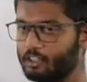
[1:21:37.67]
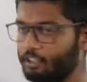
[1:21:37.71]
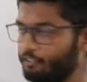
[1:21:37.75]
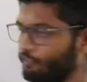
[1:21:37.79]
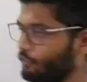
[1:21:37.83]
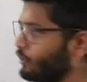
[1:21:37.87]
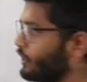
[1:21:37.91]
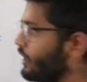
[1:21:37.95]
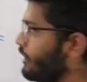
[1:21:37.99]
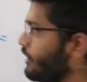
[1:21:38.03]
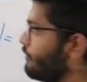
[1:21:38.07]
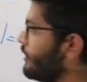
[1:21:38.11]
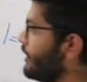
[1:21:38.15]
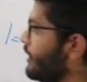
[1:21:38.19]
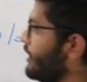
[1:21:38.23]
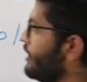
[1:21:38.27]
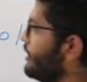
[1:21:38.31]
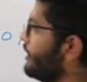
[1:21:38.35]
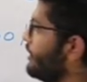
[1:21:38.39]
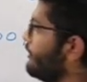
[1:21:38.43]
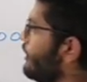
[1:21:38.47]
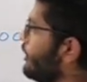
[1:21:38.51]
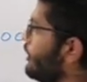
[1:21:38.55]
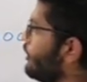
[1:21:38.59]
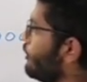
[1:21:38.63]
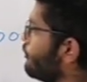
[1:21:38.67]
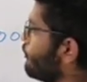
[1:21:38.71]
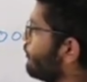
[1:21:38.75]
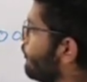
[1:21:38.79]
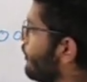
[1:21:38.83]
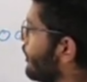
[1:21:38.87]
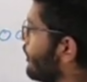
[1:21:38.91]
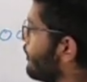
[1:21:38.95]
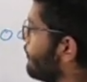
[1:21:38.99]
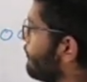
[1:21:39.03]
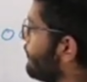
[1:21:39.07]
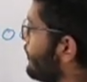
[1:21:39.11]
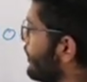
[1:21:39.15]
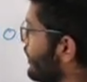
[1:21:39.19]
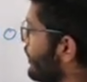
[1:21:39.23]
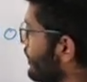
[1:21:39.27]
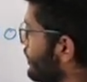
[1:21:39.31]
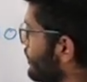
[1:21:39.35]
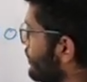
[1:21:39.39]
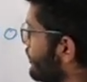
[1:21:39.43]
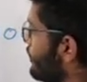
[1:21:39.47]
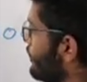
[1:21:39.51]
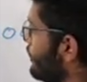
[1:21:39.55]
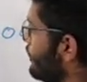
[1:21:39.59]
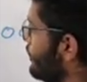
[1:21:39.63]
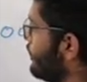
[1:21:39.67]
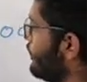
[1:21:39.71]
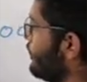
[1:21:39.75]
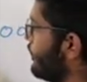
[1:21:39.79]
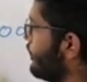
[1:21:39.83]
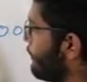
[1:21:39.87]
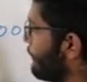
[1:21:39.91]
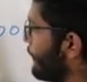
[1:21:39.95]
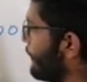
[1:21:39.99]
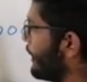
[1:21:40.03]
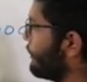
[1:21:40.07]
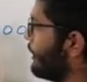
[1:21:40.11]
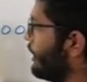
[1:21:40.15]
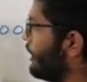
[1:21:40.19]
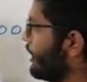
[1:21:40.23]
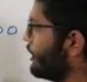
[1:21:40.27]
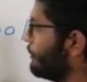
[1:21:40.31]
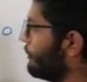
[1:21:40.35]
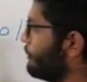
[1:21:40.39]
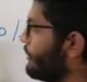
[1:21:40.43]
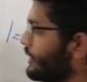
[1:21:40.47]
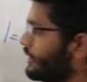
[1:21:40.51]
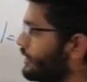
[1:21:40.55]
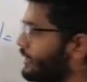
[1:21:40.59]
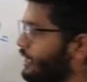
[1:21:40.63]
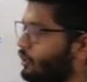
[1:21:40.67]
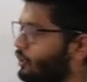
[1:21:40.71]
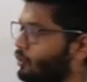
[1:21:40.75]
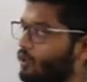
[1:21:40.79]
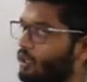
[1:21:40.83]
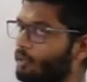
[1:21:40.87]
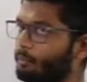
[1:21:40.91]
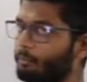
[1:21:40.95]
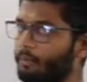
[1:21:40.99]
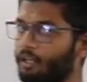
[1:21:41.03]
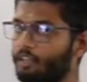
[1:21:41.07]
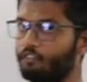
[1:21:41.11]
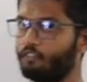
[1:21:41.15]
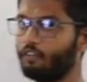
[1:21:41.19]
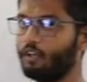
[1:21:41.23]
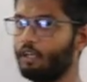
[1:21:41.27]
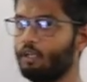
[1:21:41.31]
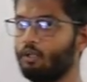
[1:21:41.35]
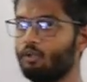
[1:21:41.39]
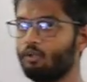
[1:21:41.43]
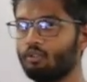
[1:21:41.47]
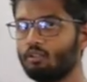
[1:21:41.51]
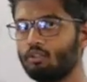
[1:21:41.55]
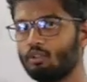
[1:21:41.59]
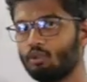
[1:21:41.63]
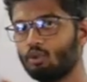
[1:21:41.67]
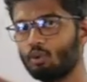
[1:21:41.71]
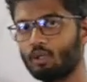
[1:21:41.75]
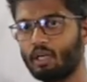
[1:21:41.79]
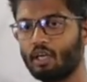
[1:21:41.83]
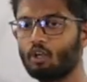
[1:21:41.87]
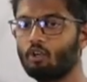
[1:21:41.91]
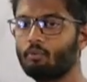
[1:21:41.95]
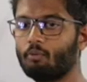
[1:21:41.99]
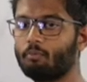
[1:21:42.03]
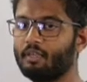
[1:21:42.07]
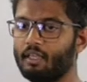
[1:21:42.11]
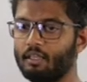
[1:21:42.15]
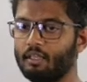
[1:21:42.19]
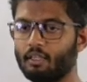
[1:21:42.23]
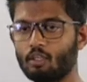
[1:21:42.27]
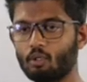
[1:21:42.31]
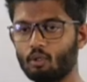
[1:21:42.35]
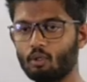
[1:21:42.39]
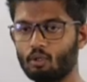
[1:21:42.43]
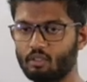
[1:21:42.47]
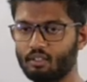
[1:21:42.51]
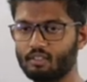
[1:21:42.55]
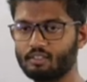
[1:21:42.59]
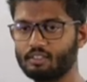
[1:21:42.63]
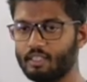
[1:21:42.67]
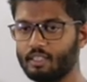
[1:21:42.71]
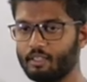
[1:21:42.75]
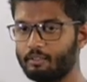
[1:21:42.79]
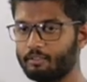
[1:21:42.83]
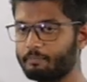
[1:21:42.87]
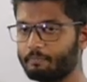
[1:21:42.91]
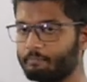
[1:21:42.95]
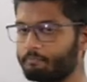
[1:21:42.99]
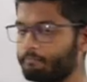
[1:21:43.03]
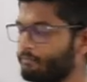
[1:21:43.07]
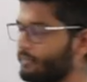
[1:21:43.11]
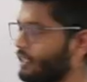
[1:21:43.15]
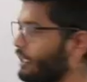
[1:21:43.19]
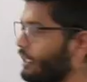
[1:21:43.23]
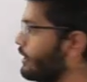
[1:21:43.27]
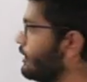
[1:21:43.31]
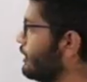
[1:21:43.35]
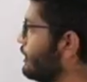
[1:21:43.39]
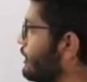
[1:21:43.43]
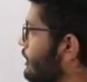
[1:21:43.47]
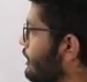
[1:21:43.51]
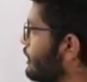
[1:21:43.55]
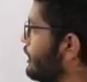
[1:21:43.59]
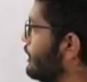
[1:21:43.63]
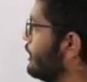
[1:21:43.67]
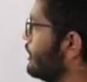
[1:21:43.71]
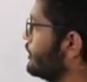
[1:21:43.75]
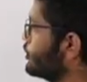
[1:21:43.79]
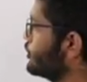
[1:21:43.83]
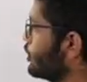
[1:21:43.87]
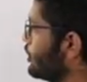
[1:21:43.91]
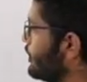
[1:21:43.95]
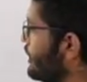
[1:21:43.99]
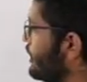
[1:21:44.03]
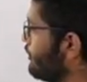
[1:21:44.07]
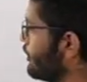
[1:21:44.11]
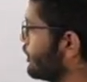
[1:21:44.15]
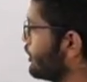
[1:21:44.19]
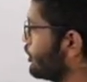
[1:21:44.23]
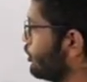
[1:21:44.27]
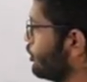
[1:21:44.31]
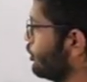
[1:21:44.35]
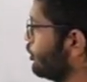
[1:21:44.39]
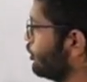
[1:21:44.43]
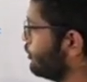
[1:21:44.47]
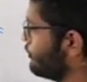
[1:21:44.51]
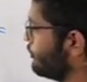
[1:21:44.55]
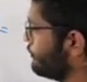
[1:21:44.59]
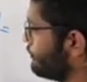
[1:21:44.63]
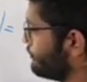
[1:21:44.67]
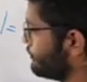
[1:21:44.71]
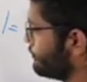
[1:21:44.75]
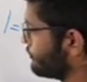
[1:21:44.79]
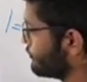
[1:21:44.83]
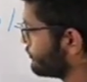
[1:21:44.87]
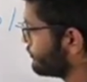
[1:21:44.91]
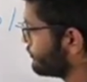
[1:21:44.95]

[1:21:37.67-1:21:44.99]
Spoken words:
If you can find the value of one part, by multiplying that one by 5, you can obtain the total salary. So then what to do?